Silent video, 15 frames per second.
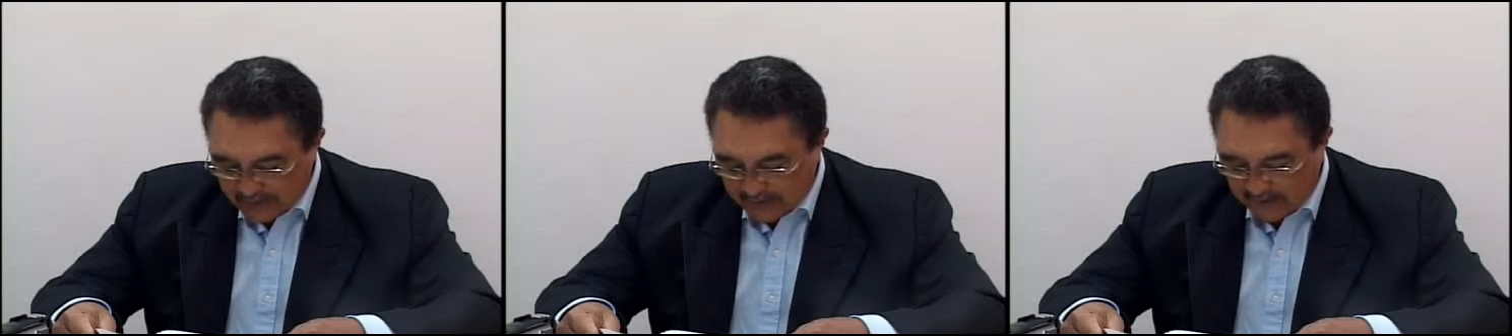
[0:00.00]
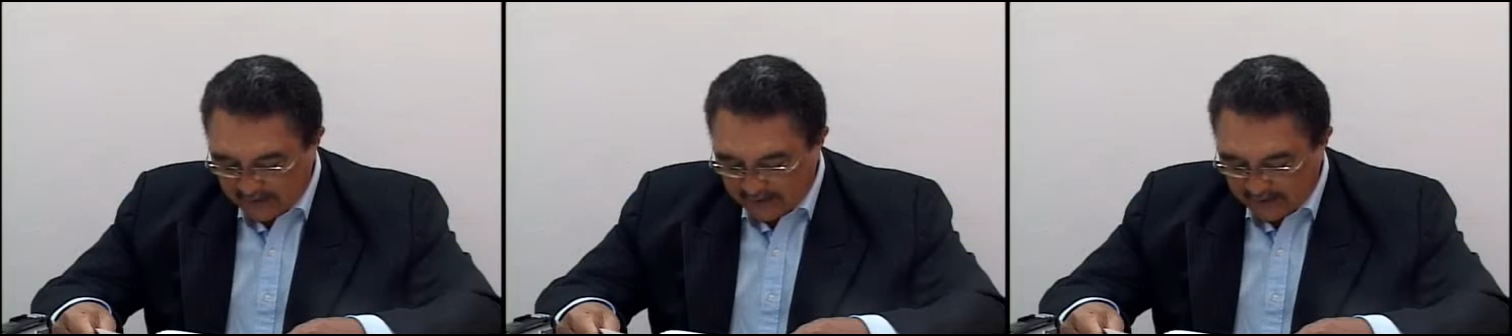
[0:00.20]

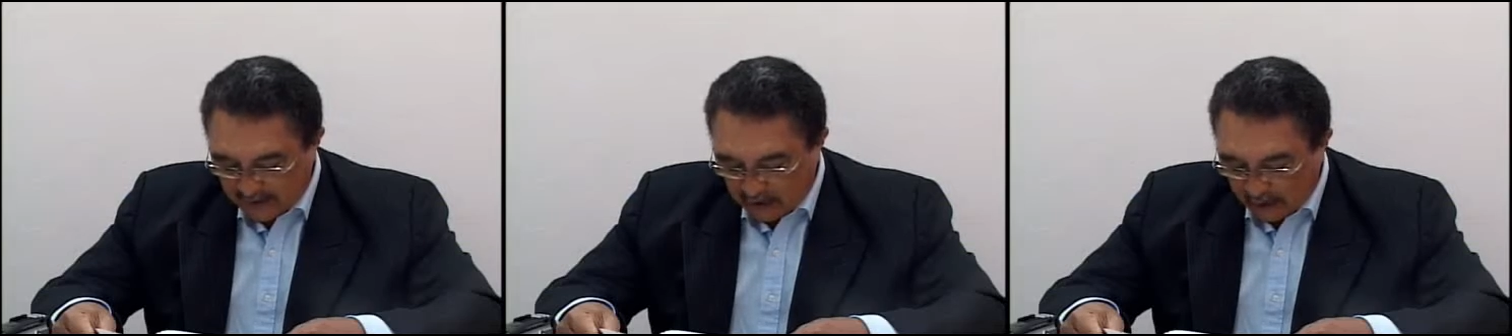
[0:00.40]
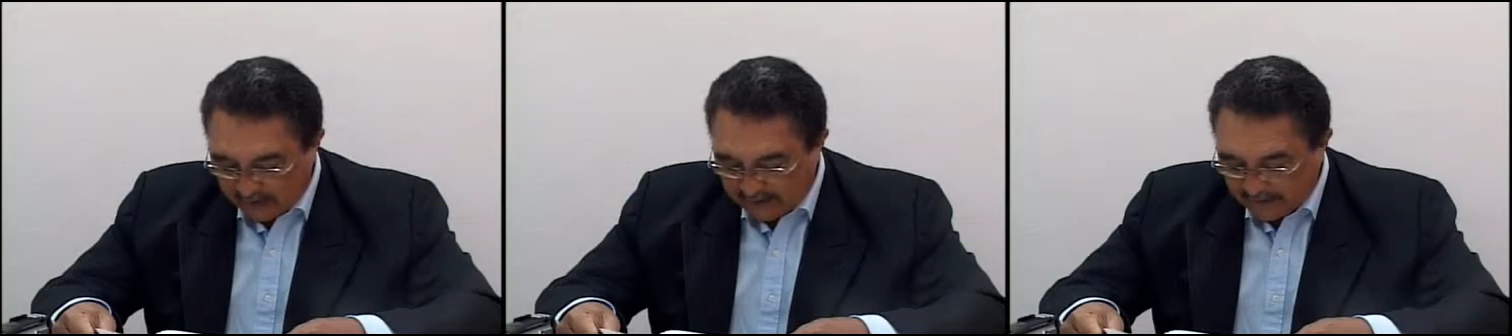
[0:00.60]
then the
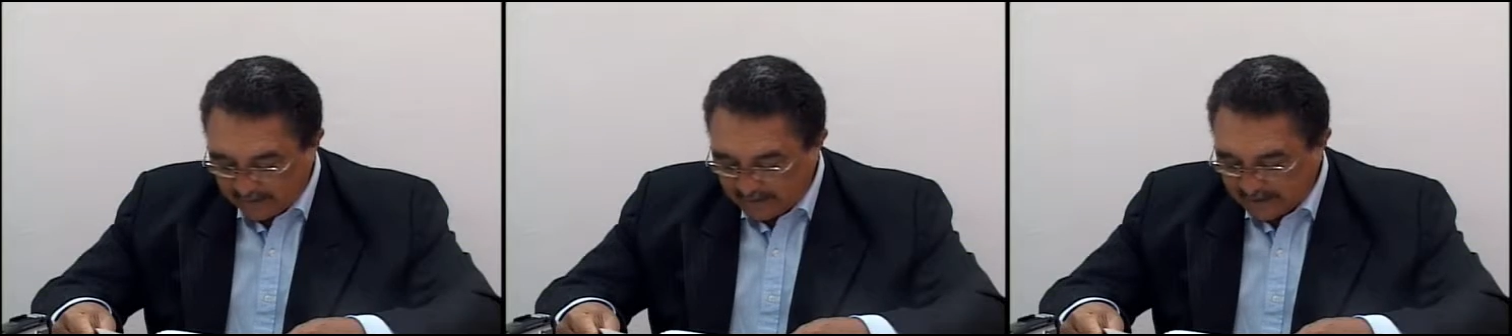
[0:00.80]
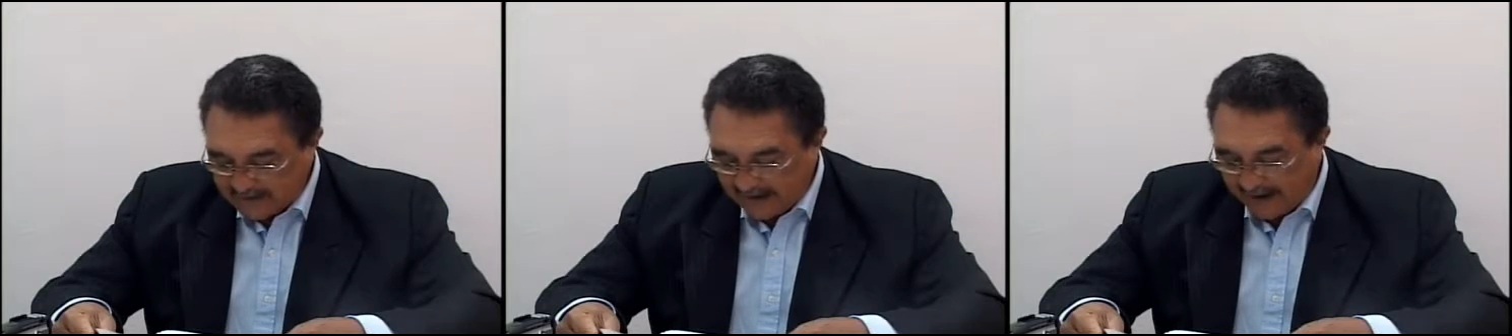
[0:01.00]
audit
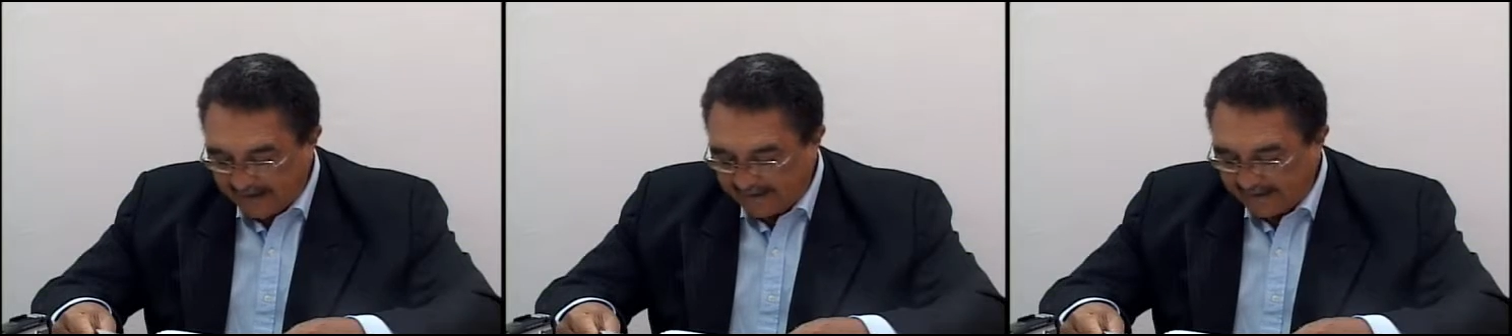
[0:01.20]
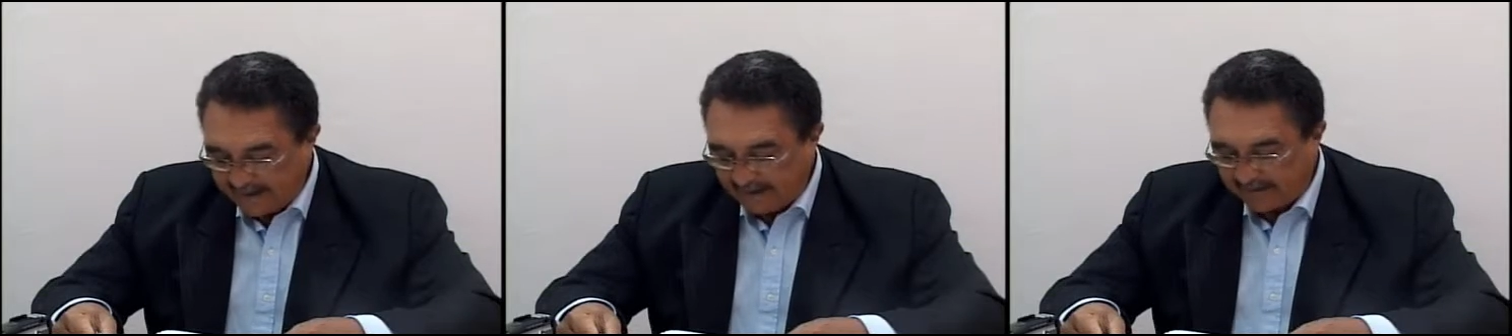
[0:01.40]
must
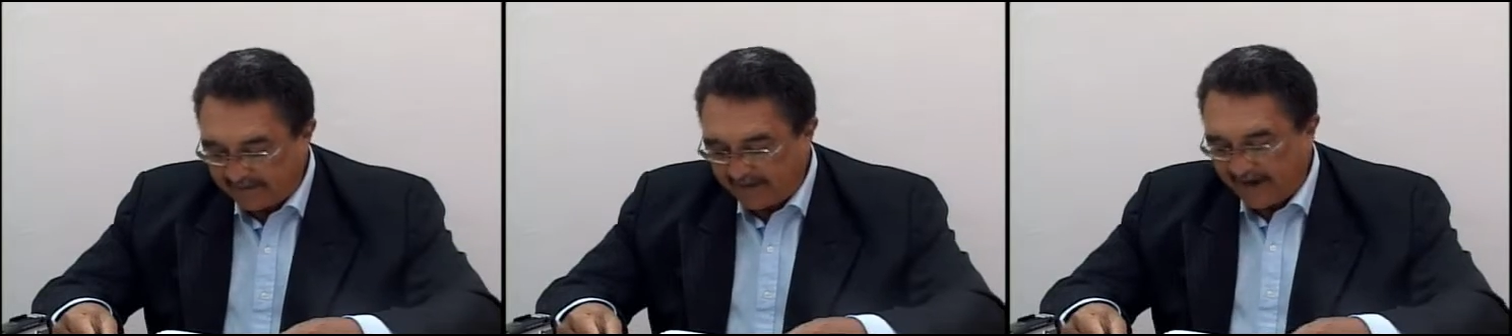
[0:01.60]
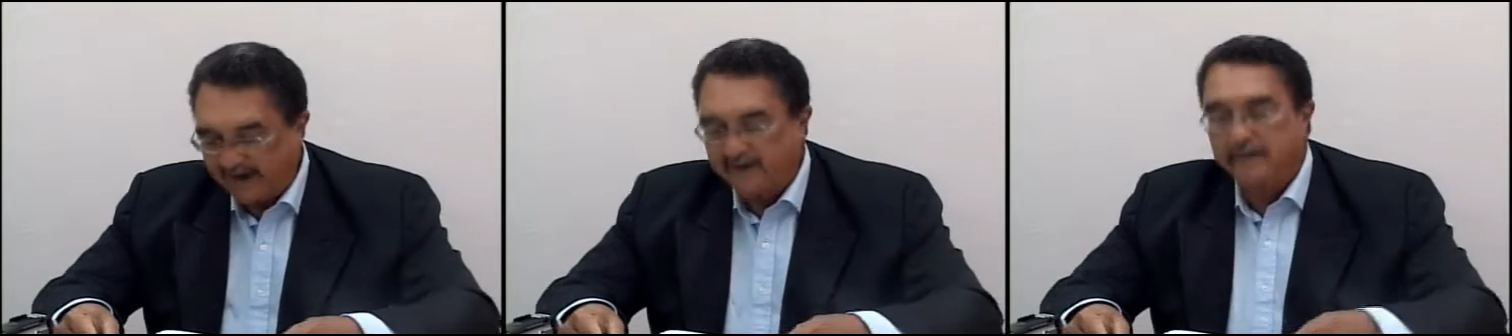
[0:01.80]

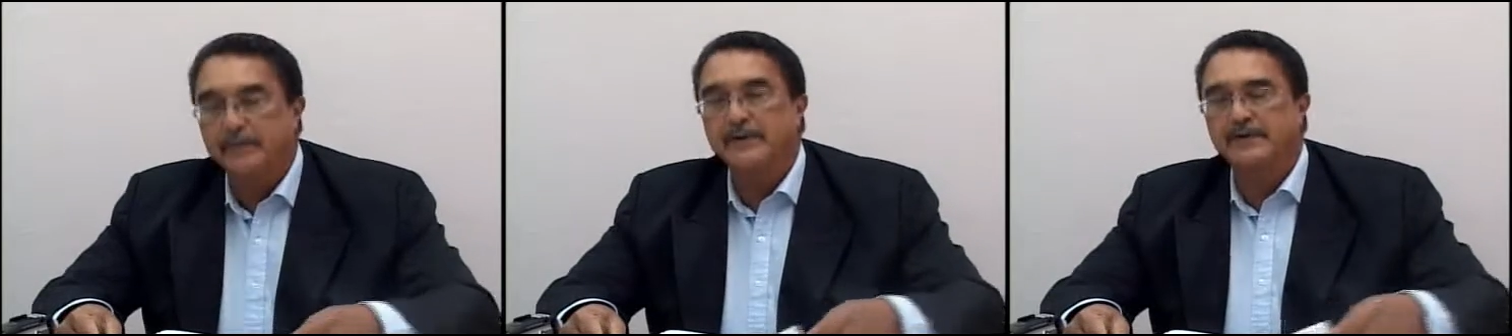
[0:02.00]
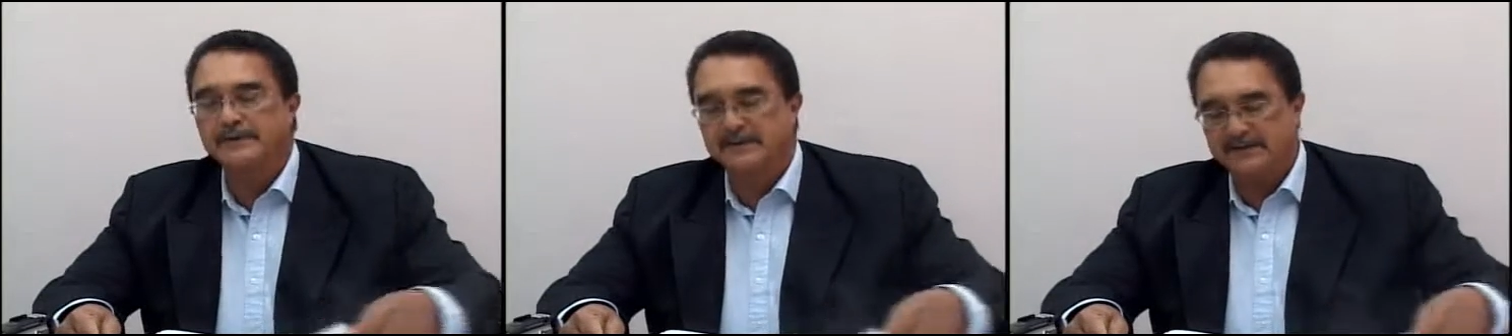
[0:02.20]
identify the
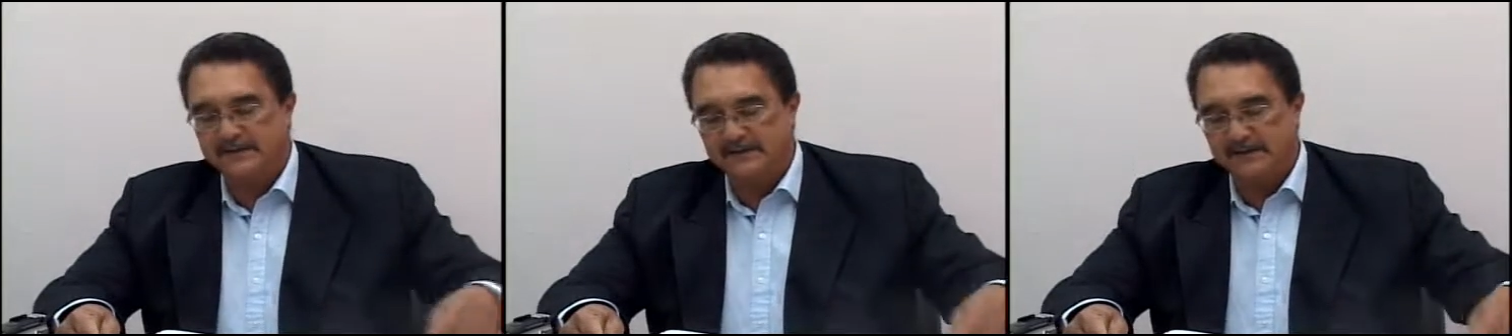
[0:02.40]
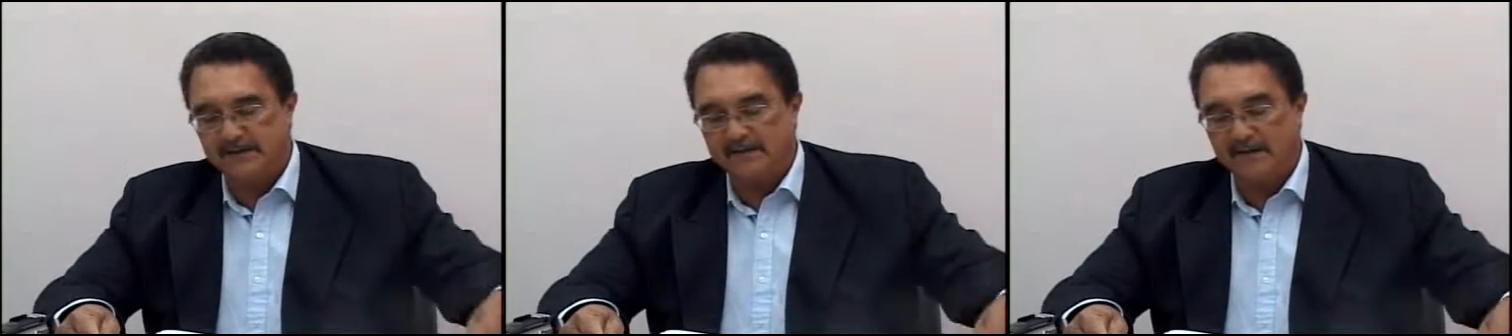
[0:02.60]

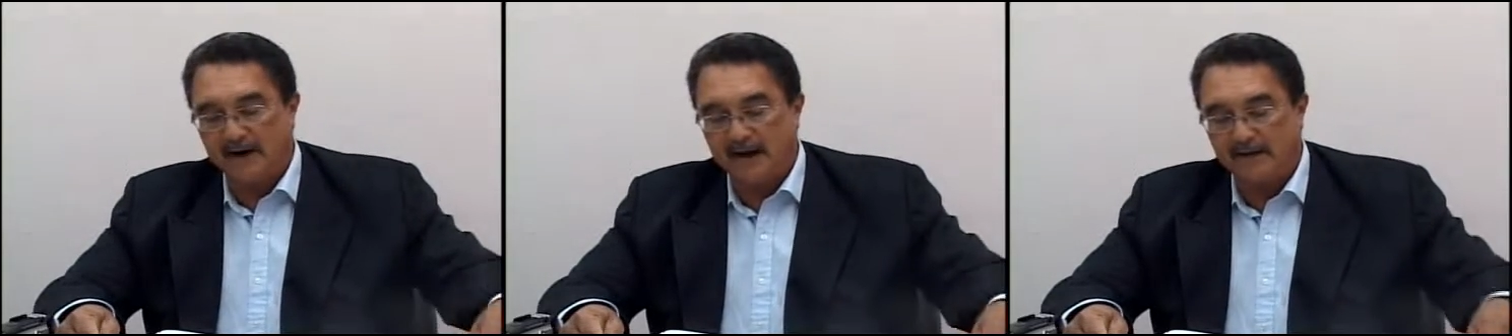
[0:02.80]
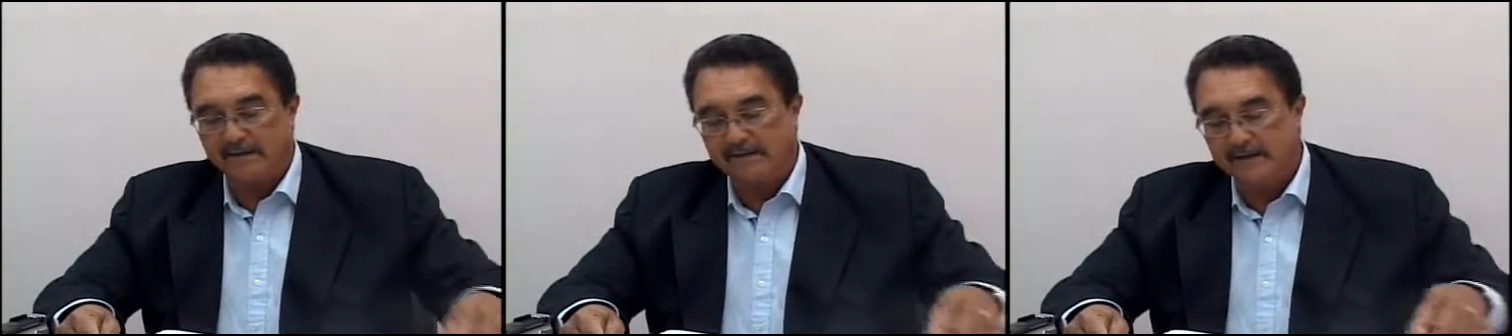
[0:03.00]
persons
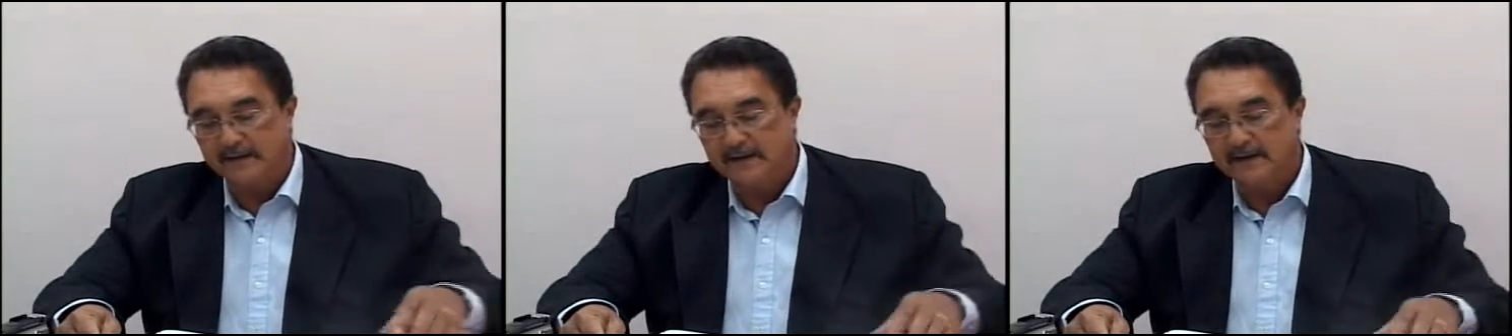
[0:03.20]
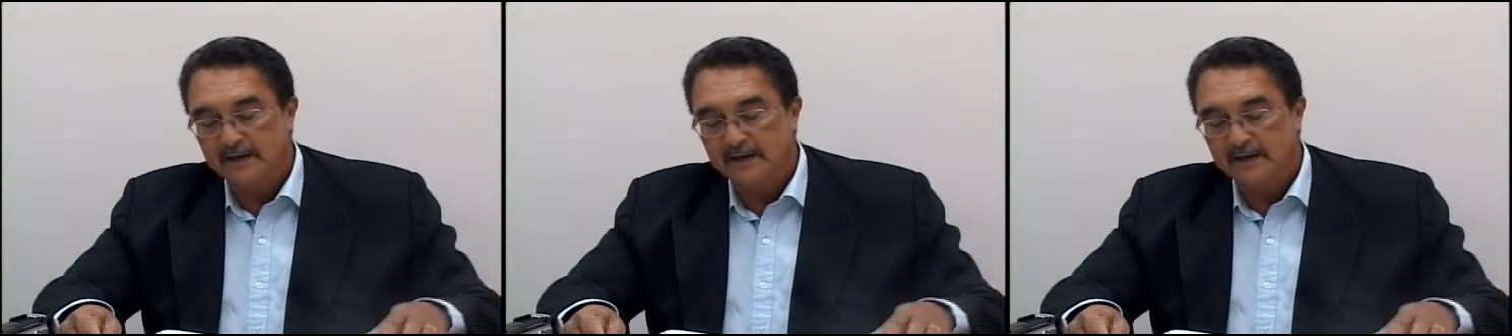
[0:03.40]
involved,